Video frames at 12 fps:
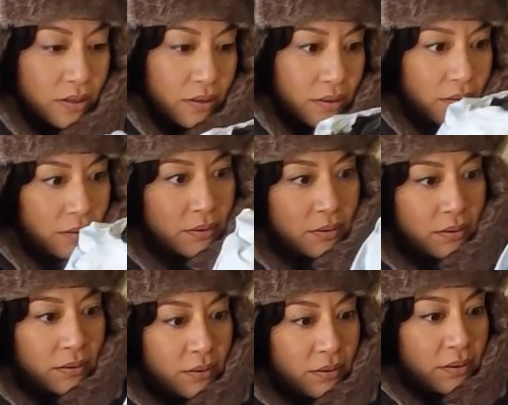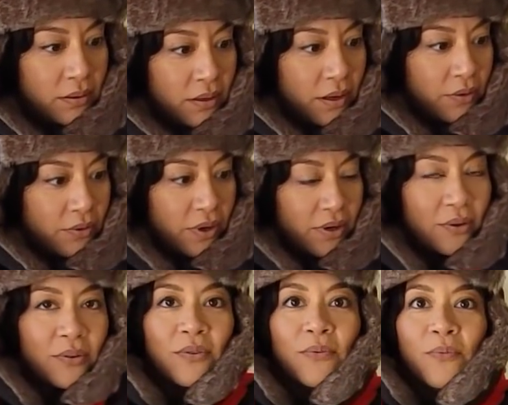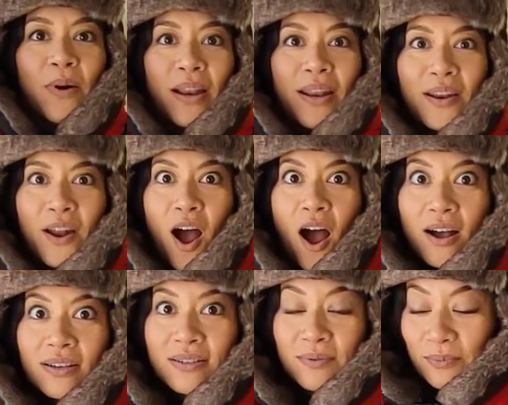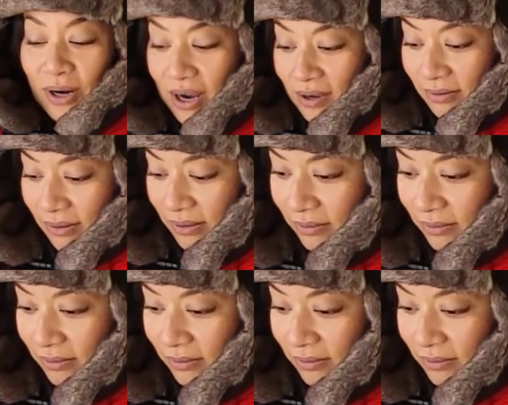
You did incredible. No no's. You did incredible. awesome round.